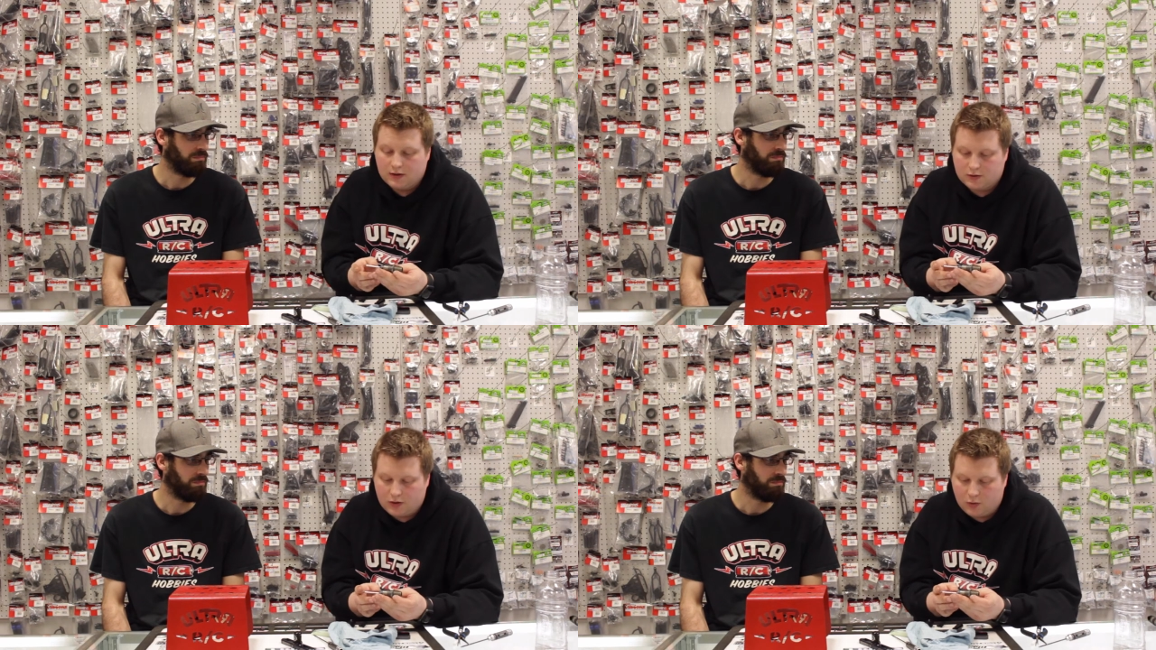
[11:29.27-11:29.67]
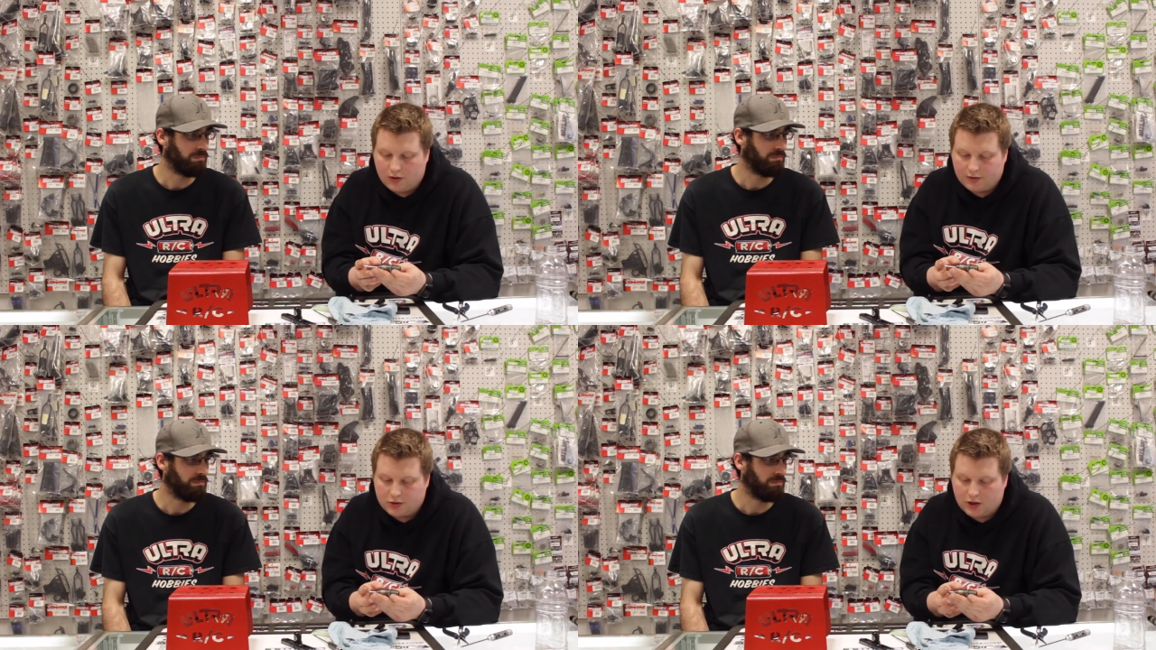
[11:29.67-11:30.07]
Speaker 1: so you
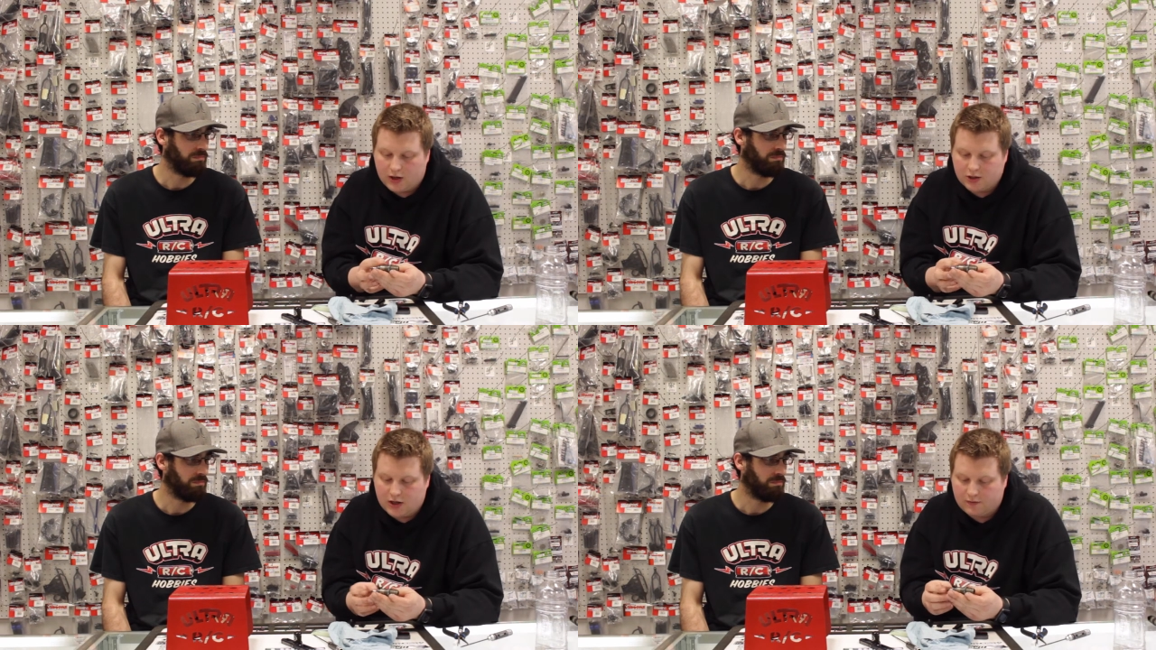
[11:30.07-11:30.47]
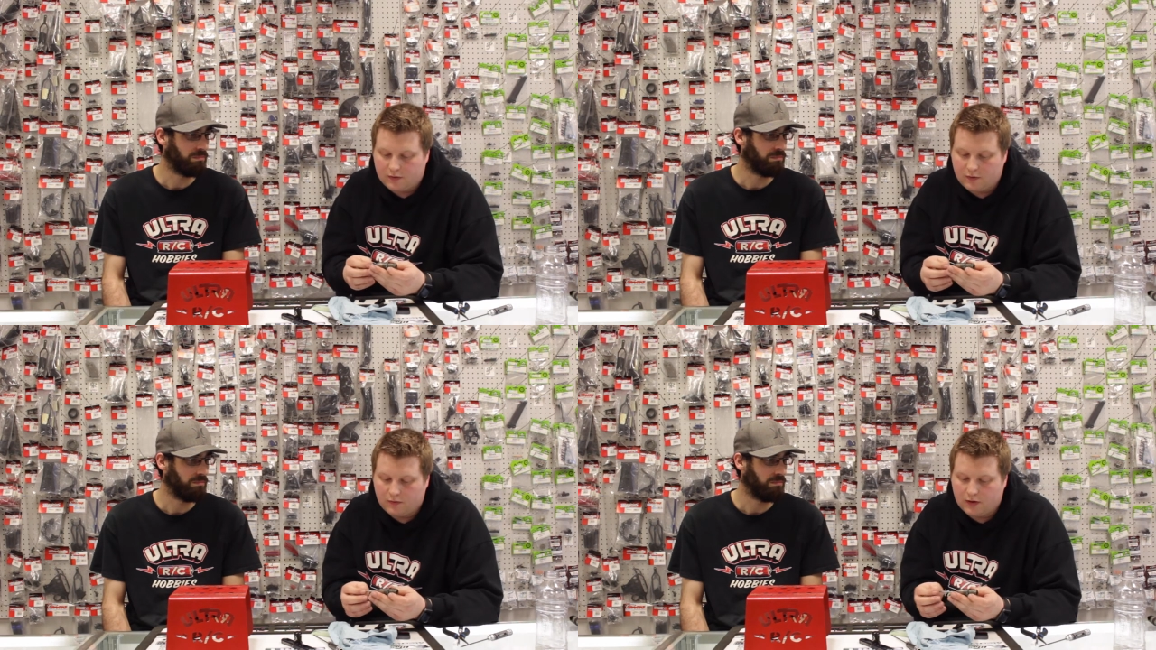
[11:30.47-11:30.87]
want the shock
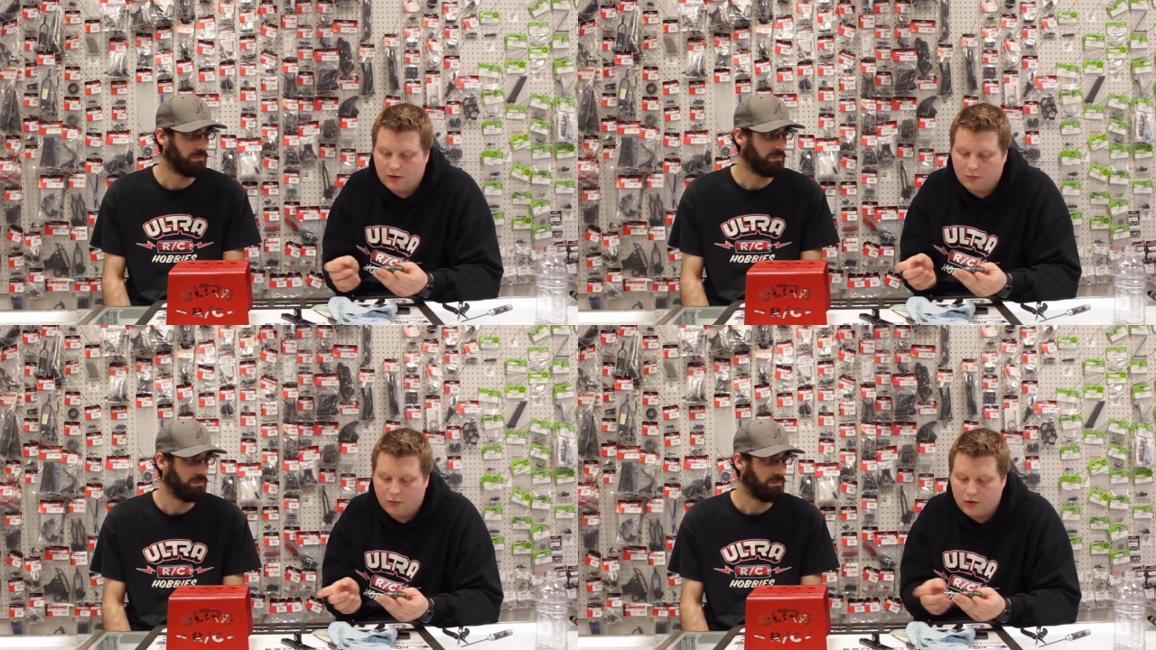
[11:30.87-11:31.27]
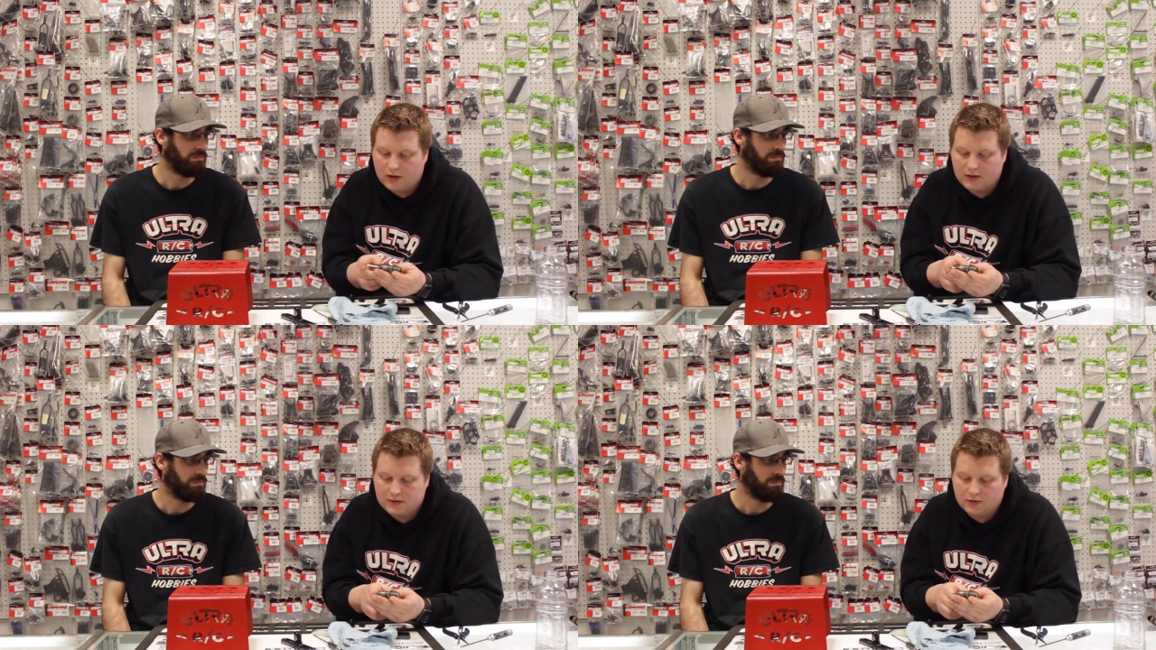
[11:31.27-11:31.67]
shaft to move in here
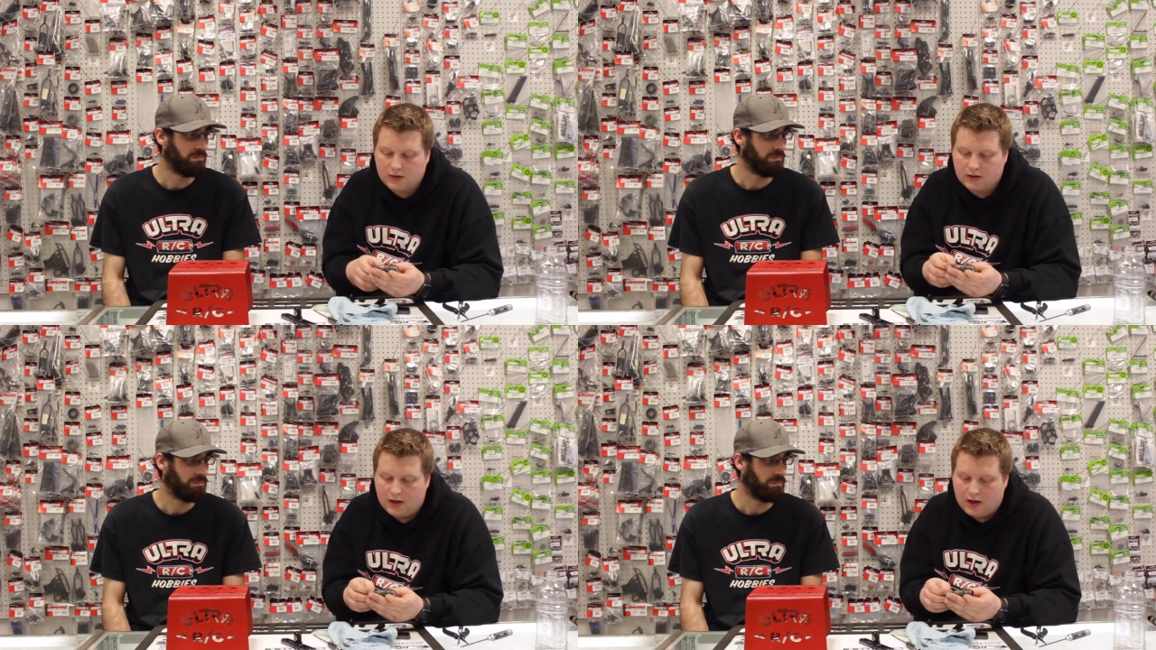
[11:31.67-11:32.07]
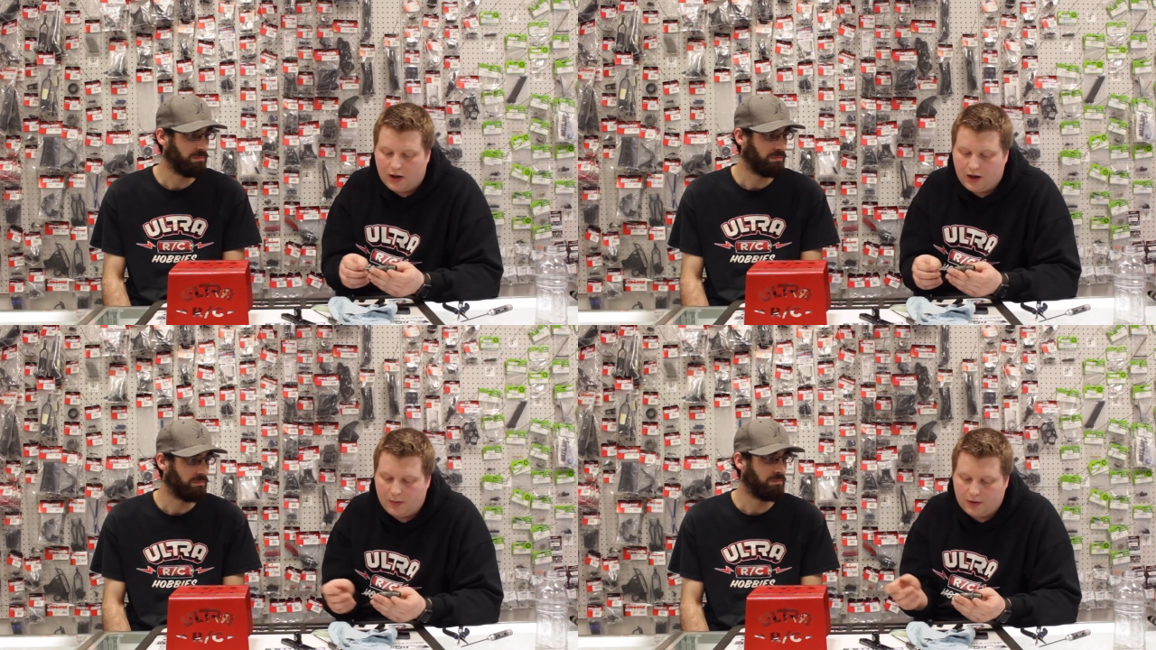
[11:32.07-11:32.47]
pretty easily.
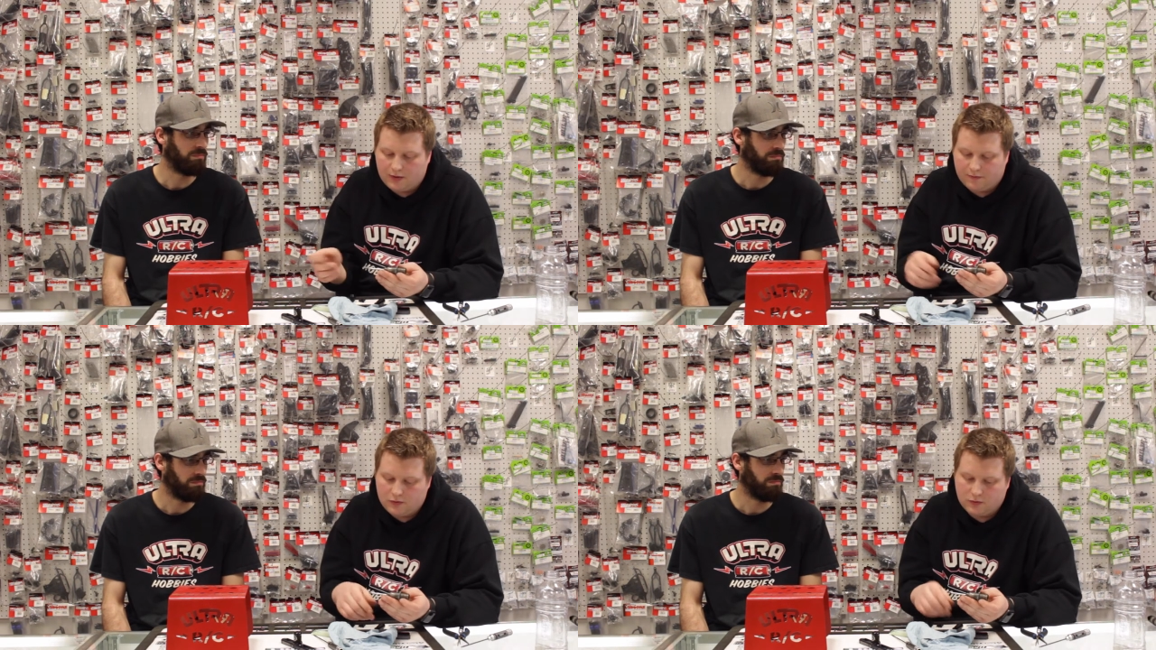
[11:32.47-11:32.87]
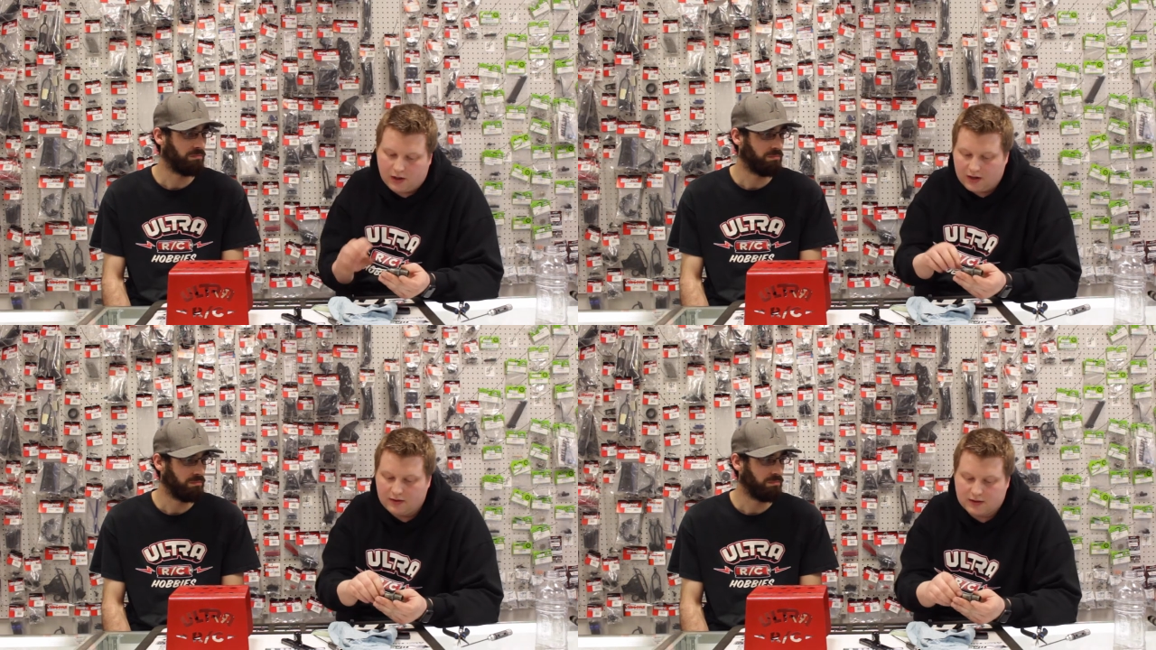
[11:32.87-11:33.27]
Um, if you tighten